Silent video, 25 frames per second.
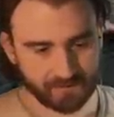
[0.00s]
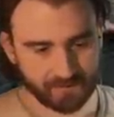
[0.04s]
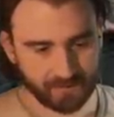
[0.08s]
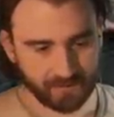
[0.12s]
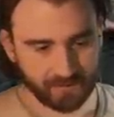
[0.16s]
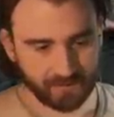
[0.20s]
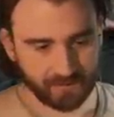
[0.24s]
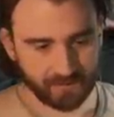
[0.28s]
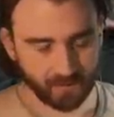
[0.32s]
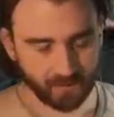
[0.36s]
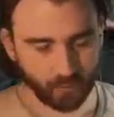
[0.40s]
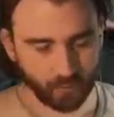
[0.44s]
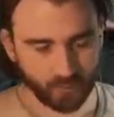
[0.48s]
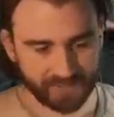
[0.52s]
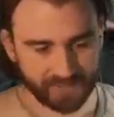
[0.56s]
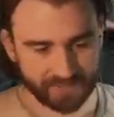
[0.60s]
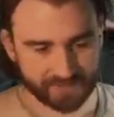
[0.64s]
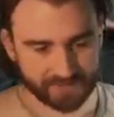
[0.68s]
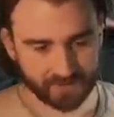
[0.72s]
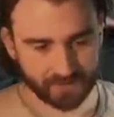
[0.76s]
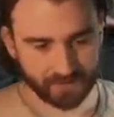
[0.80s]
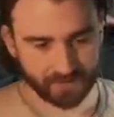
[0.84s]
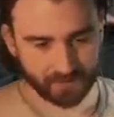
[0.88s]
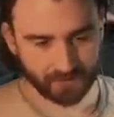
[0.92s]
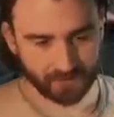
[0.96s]
Uh oh
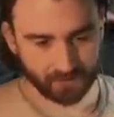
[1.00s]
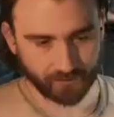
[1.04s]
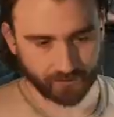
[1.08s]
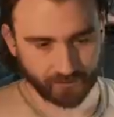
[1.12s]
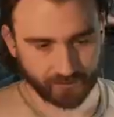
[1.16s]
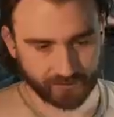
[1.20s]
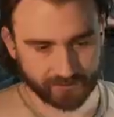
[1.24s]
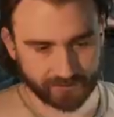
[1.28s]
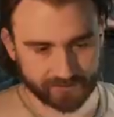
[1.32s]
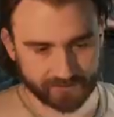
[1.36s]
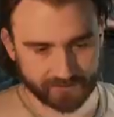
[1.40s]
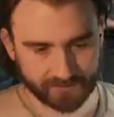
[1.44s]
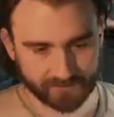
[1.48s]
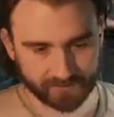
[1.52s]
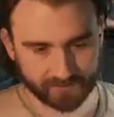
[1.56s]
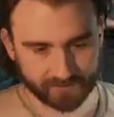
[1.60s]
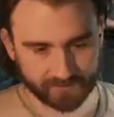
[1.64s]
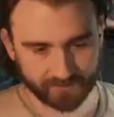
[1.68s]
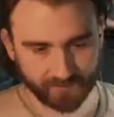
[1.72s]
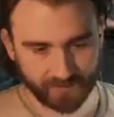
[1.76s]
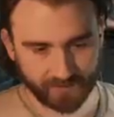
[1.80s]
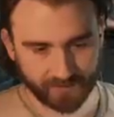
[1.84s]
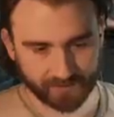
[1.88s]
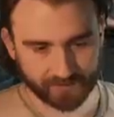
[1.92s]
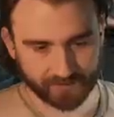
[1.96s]
wait, no, no, no, I need to
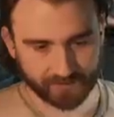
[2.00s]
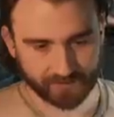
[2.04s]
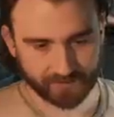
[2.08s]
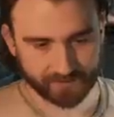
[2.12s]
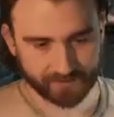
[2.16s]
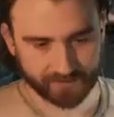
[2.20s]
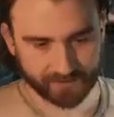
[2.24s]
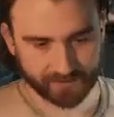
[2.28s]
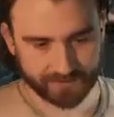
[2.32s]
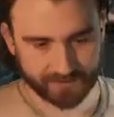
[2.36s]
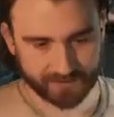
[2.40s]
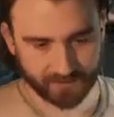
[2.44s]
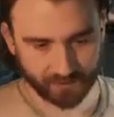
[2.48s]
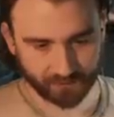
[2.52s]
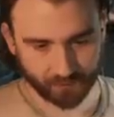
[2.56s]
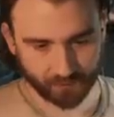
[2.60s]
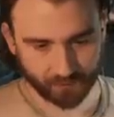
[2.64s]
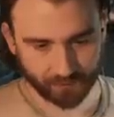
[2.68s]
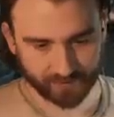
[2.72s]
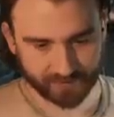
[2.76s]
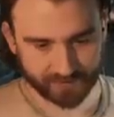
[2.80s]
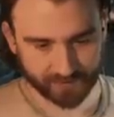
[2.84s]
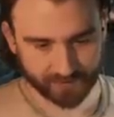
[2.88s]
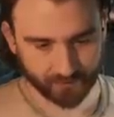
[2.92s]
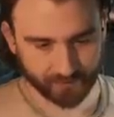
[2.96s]
crack. I need to do
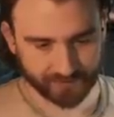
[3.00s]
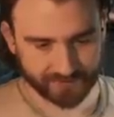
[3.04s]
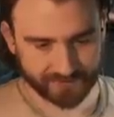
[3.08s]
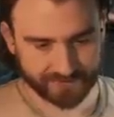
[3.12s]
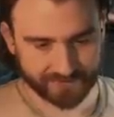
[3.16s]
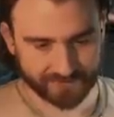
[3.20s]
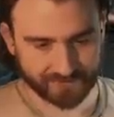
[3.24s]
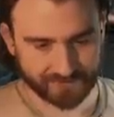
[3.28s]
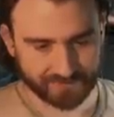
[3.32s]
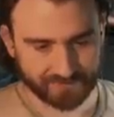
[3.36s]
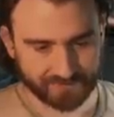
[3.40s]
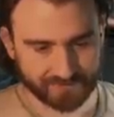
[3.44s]
server Bishop of Wings.